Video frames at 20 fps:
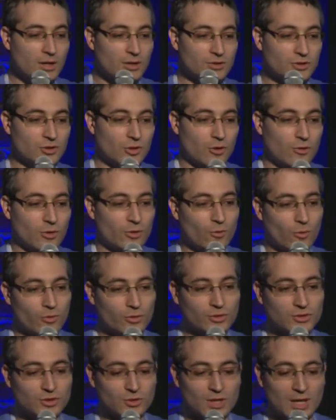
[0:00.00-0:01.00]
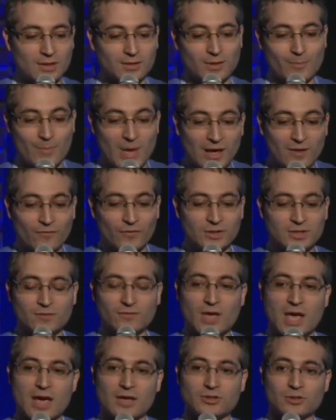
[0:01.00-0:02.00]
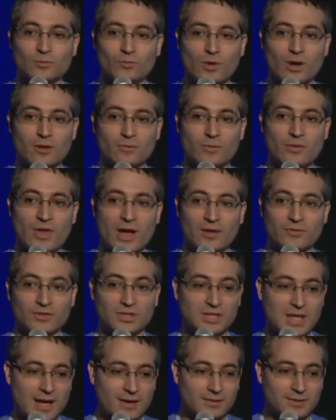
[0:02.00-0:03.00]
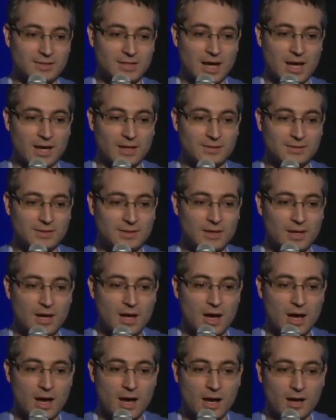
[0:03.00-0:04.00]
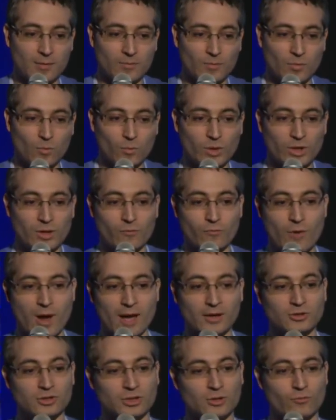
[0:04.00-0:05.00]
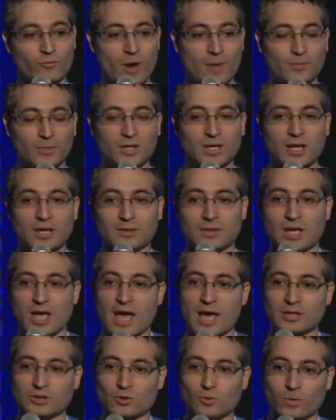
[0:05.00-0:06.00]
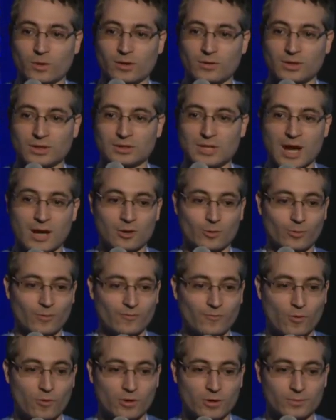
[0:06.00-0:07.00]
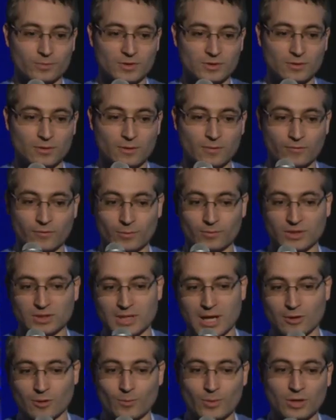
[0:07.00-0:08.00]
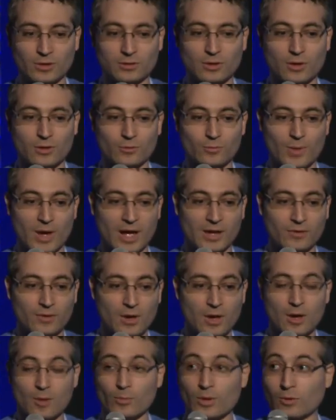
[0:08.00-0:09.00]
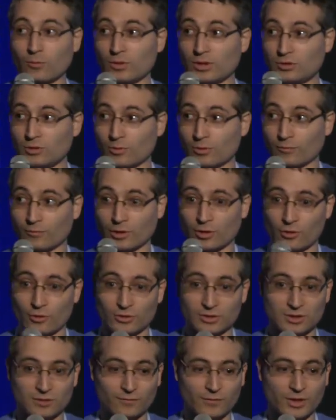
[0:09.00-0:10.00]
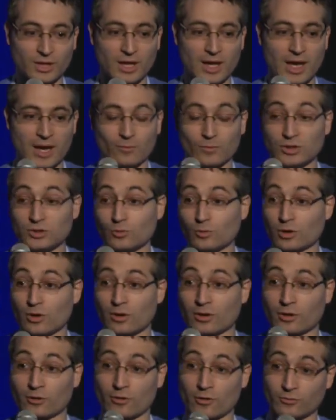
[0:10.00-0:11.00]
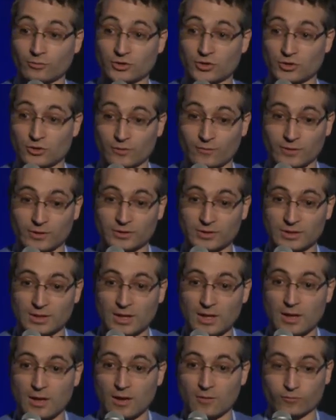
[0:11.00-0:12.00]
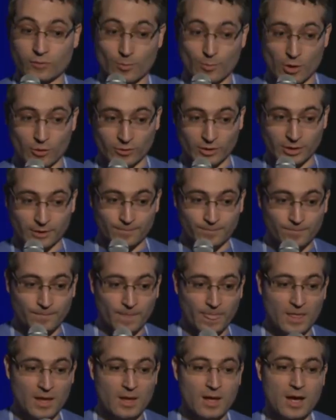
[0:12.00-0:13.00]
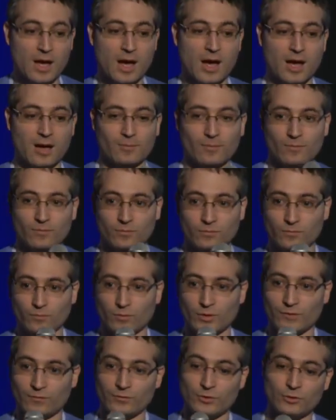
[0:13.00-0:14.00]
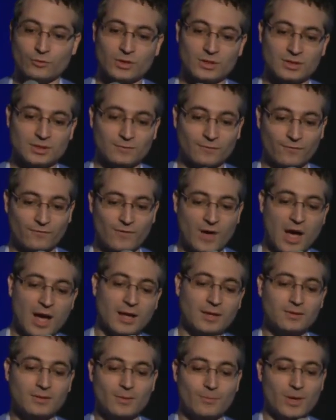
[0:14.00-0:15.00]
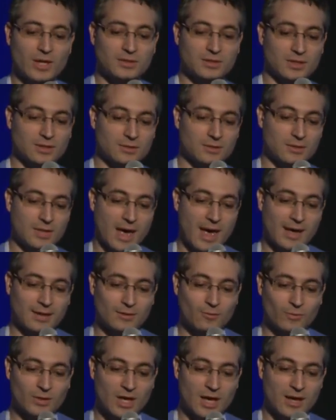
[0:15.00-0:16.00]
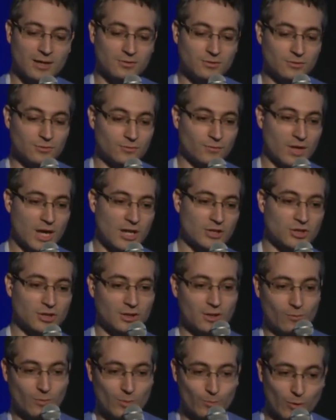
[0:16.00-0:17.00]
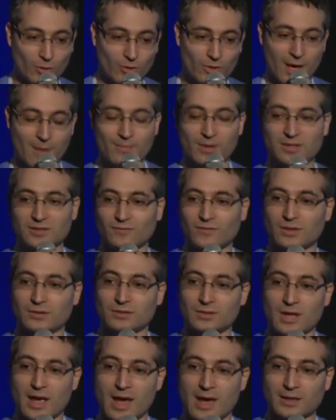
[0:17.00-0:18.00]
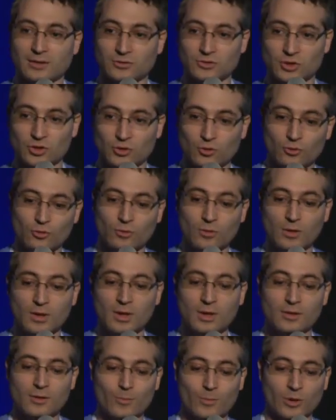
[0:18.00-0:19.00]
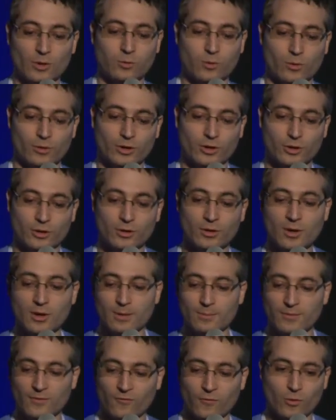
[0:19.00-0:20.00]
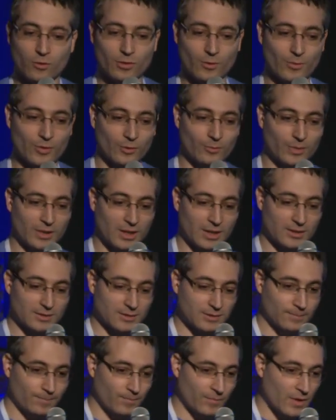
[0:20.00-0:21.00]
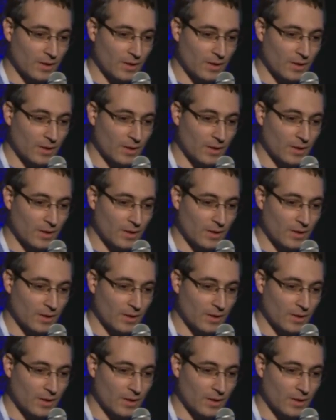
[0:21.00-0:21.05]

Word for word: So in order to get the benefits of caching without the downsides, we actually replicate the cache query that Docker performs from the Docker build code path, but we do it recursively and we do it on our own servers remotely. We do this to find the best tag that we can use for caching, and then we pull that best fit tag to the build worker before the build begins.